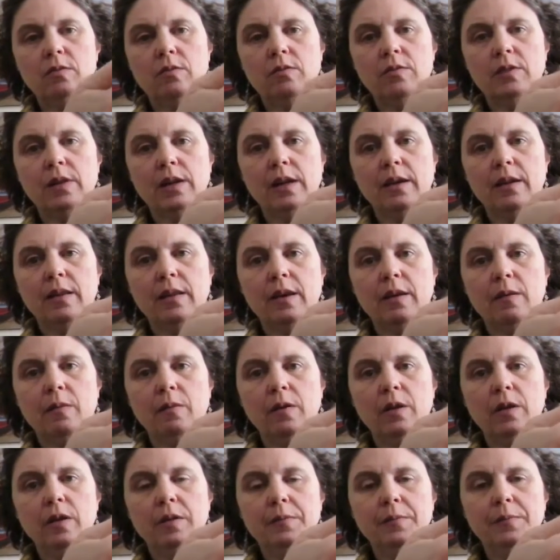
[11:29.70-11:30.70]
dyed that
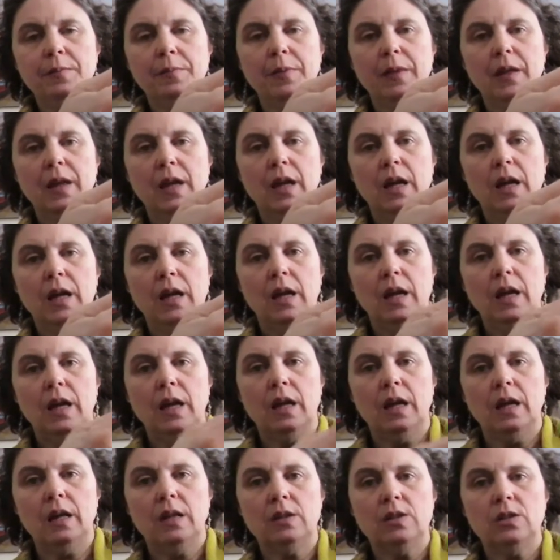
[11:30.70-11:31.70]
one,
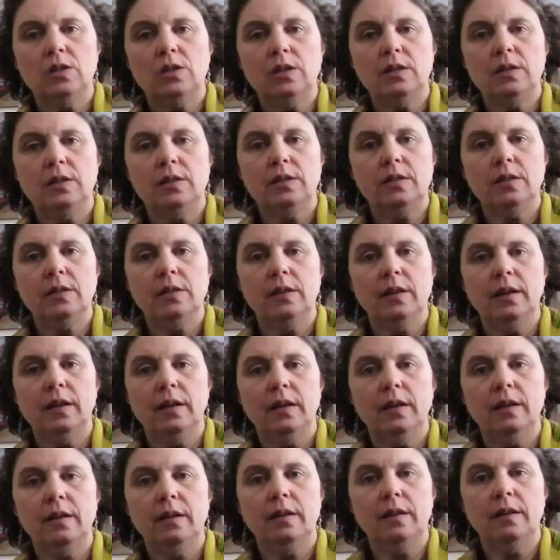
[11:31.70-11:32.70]
and she
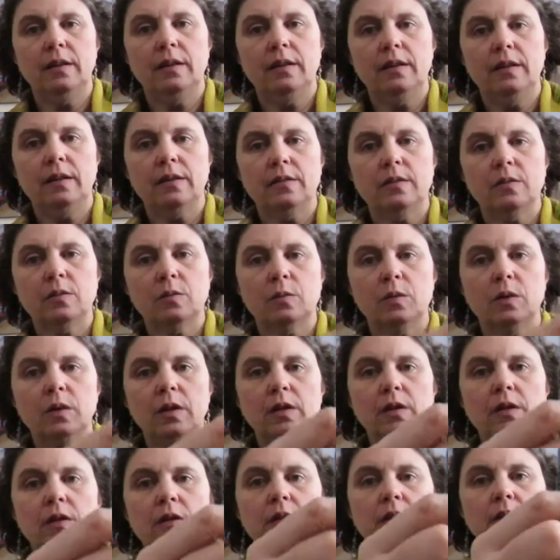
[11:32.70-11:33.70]
dyed this
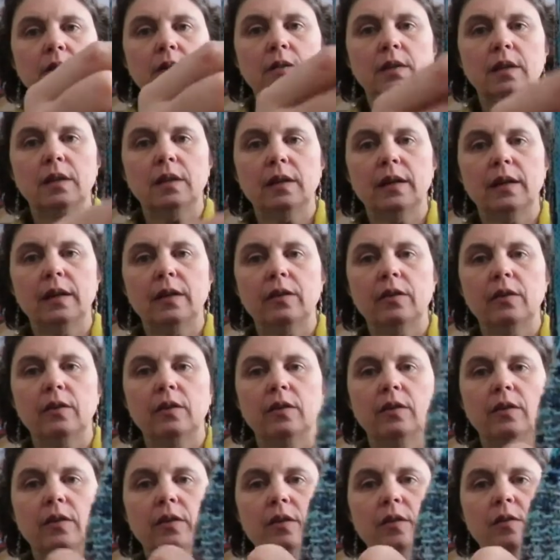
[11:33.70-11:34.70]
one, the
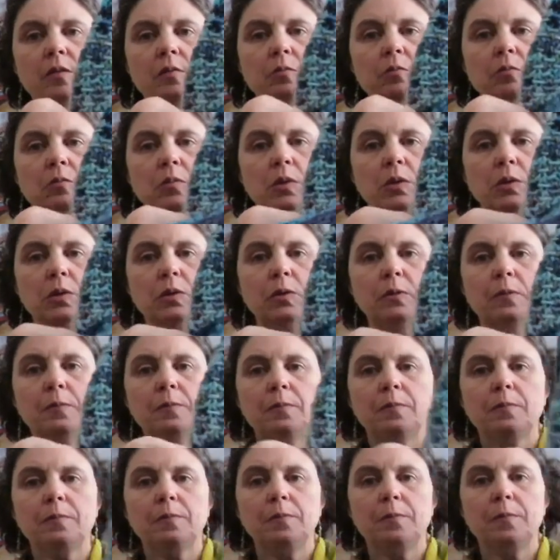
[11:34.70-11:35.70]
lighter blue.
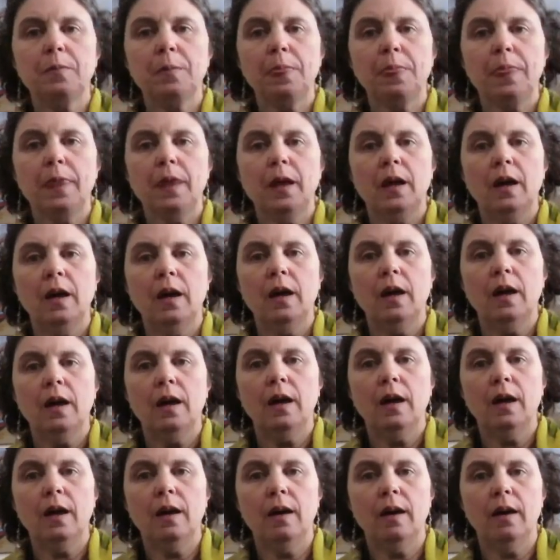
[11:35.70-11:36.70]

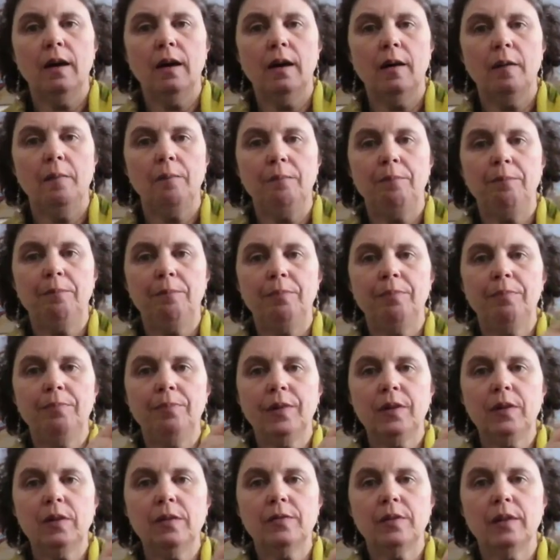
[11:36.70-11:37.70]
I don't
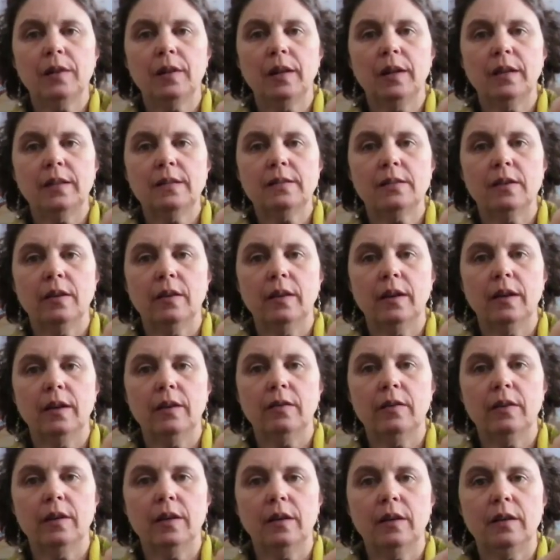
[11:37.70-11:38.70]
know if the light's all that
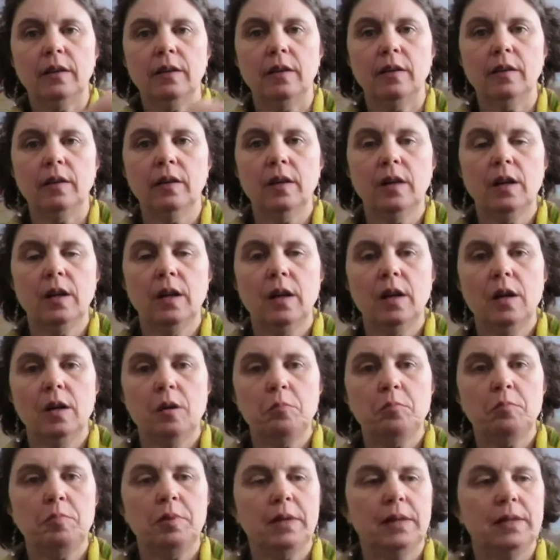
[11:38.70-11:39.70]
great here,
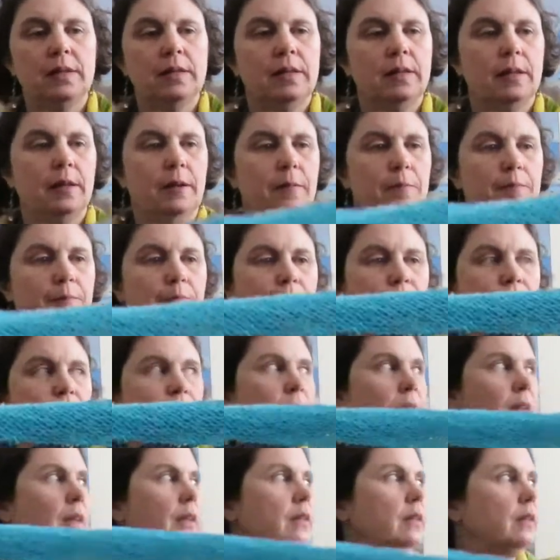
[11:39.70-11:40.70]
but
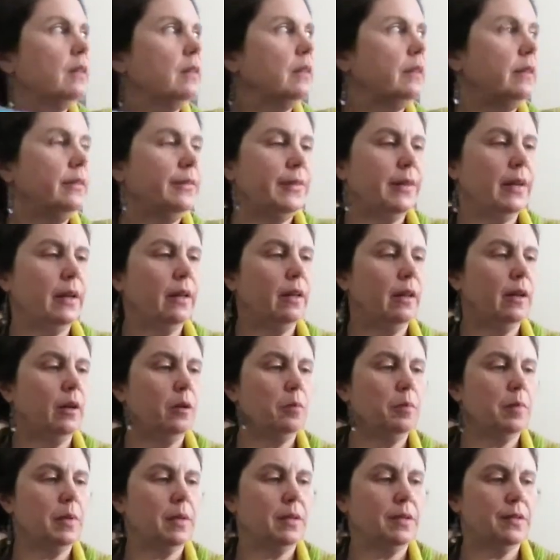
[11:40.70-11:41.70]
it's a little dull
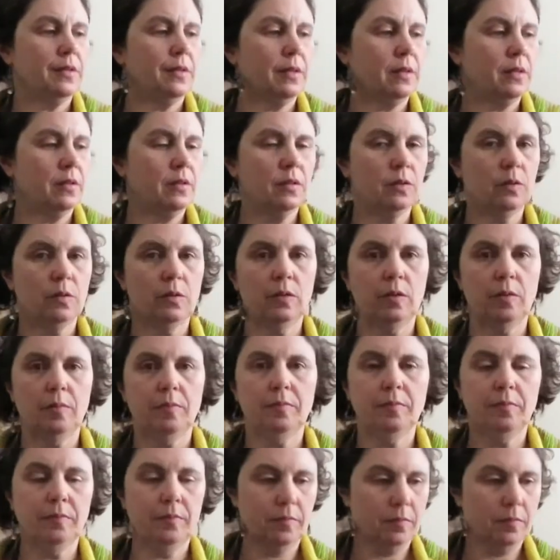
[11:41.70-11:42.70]
out because of the storm.